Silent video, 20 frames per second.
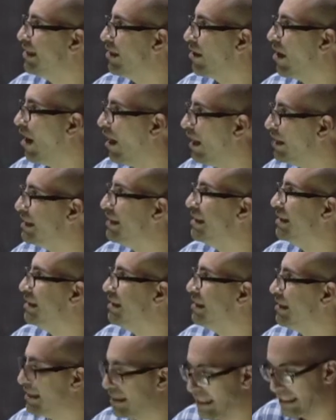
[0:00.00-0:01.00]
their
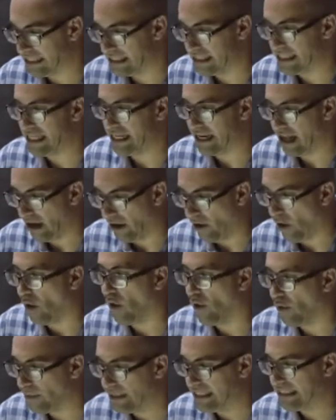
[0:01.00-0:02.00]
consciousness that I
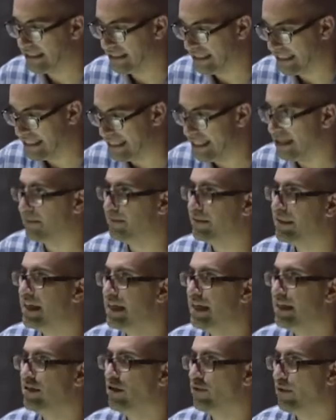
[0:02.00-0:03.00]
always attempt
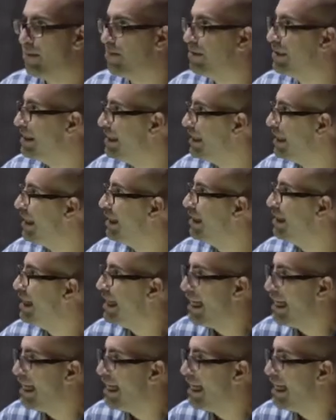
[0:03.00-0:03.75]
to represent.